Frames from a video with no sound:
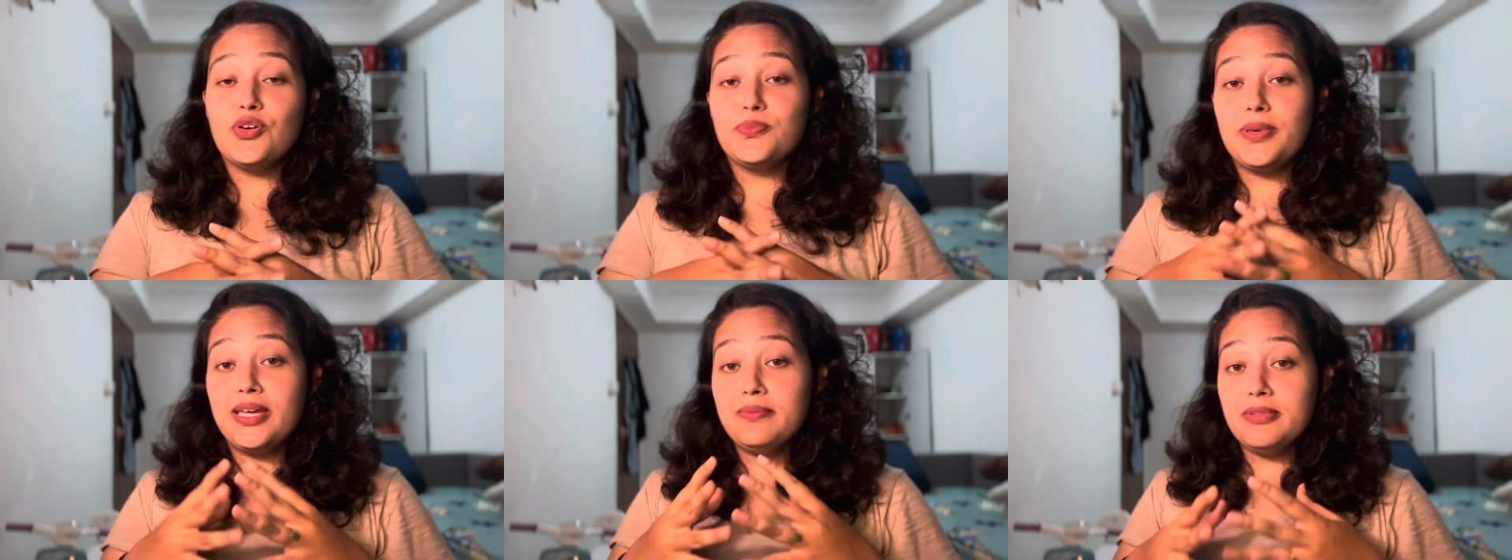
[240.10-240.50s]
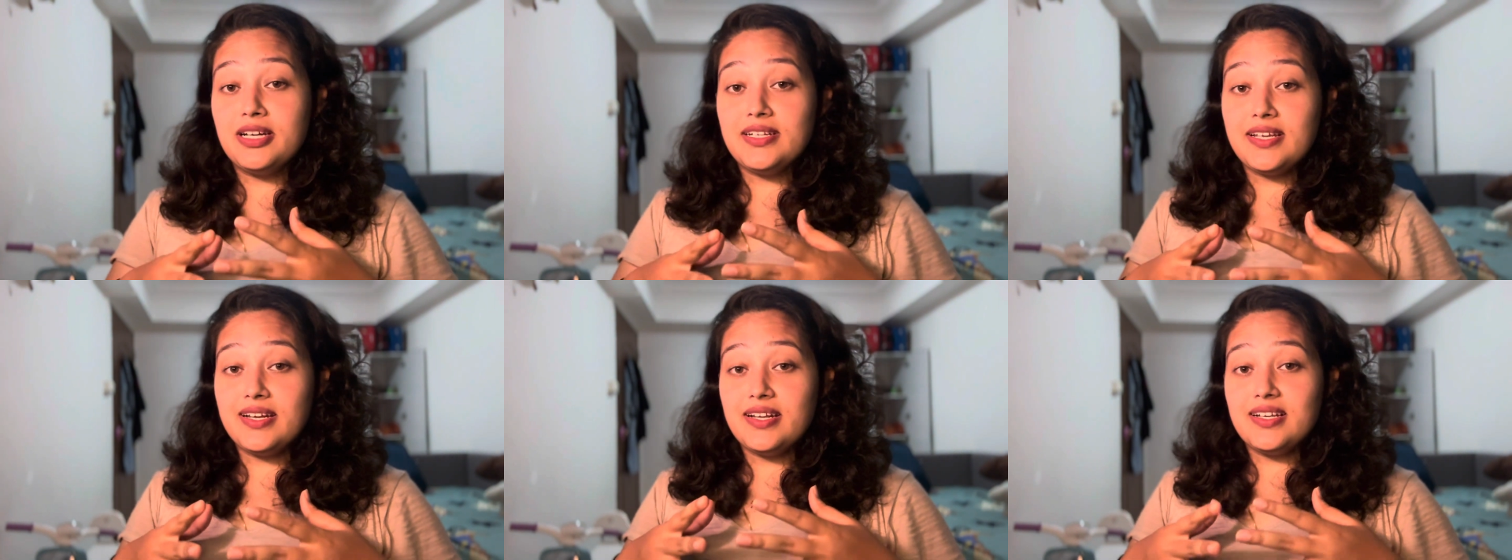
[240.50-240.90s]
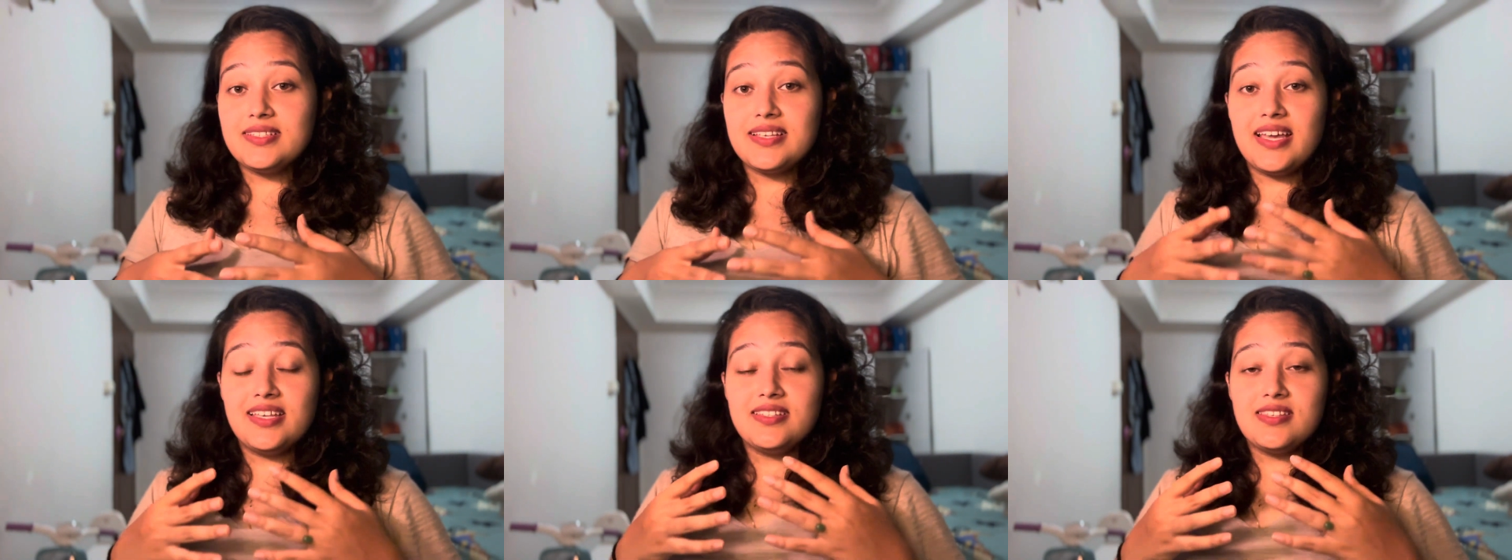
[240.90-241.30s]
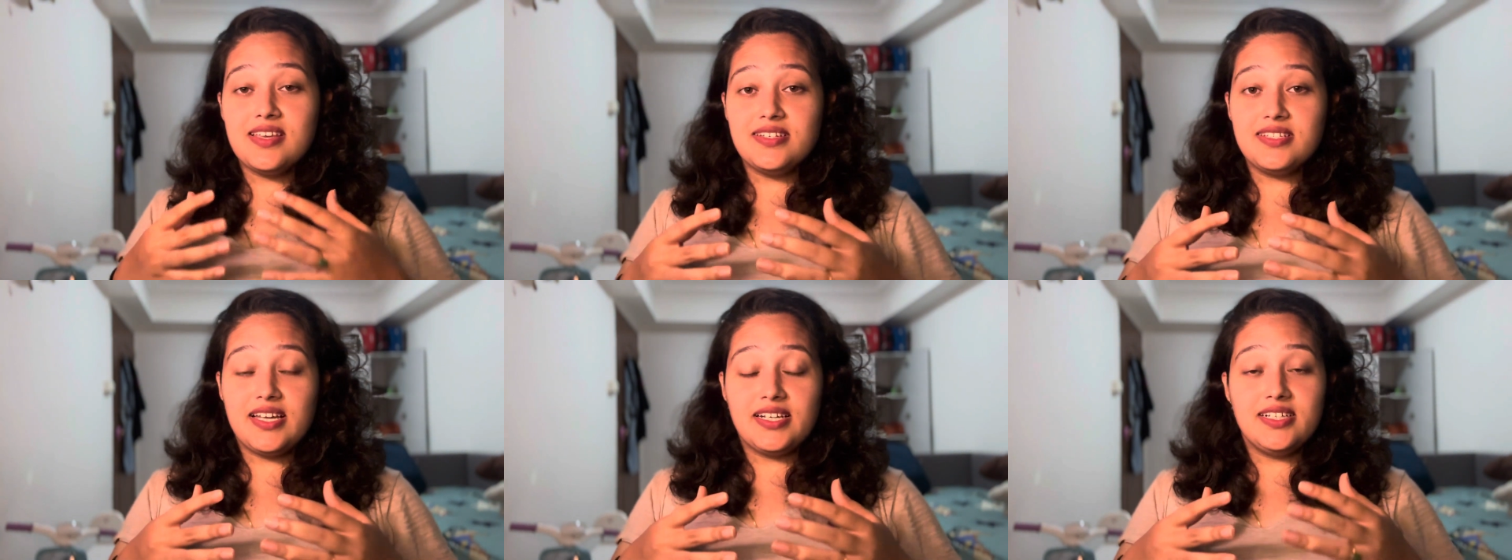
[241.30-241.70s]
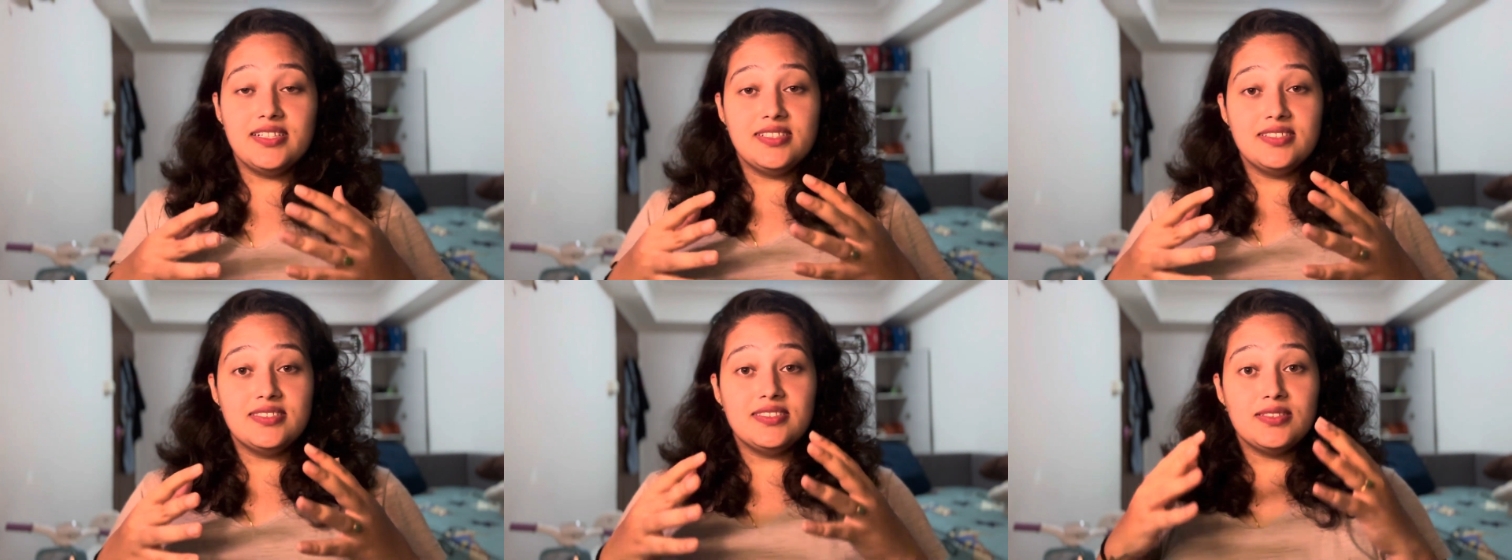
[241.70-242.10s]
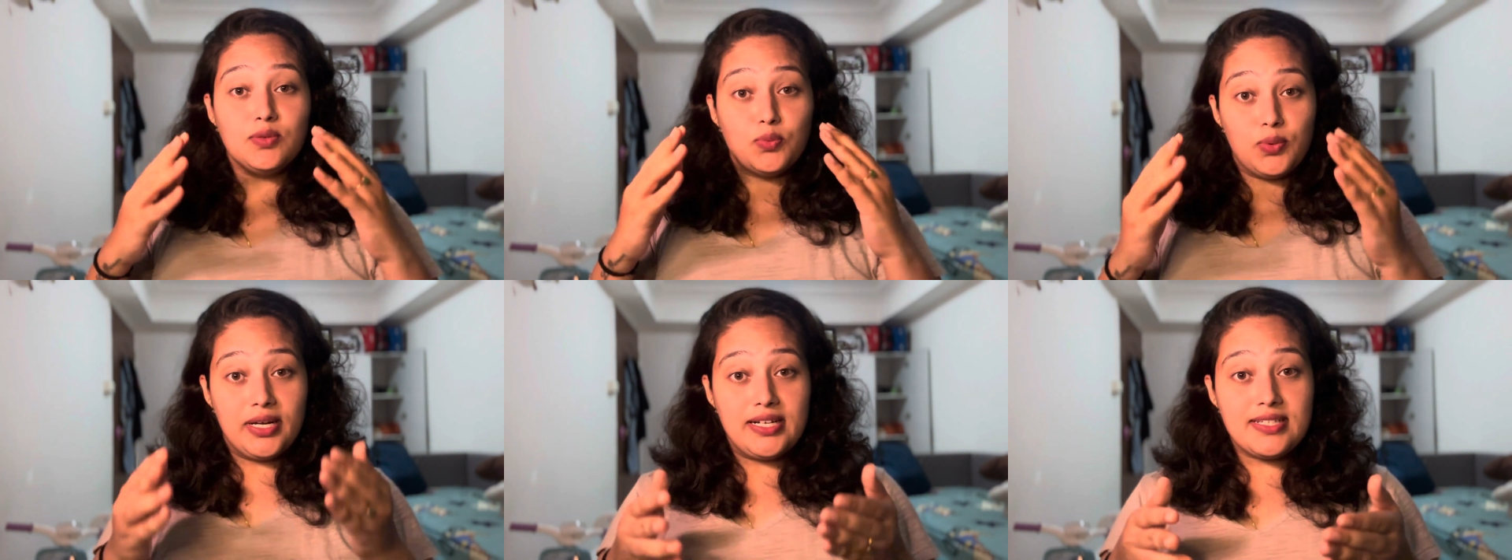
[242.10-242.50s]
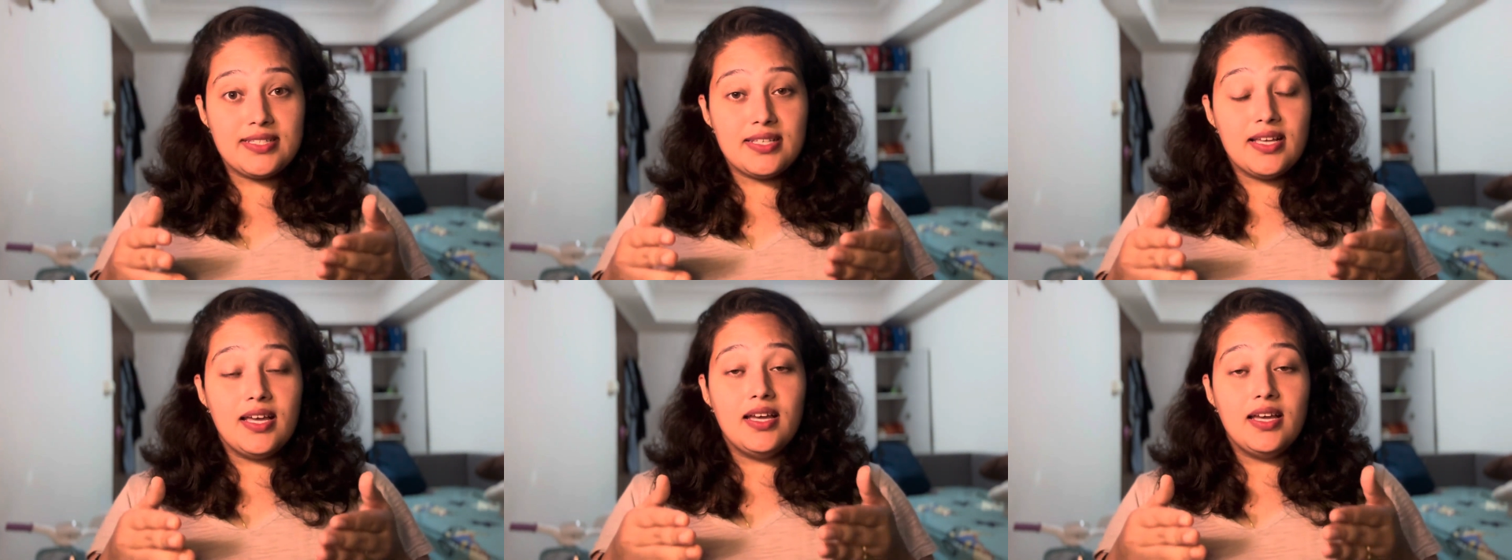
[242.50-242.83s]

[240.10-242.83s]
my mandalas and zentangle works,